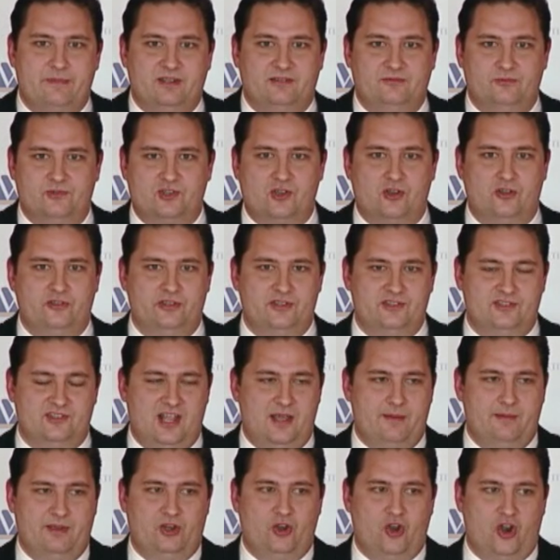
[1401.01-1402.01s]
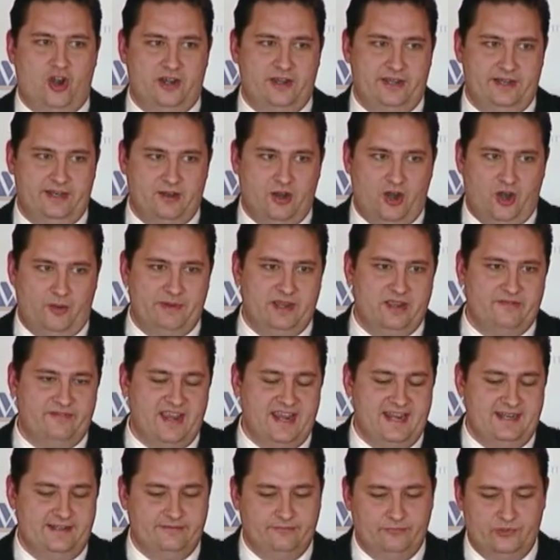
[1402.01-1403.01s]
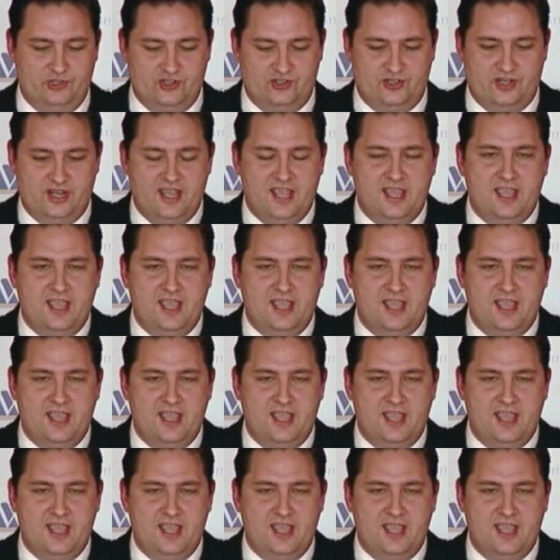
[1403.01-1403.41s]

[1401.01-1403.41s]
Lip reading: It was called the Islamic Army of Aden, which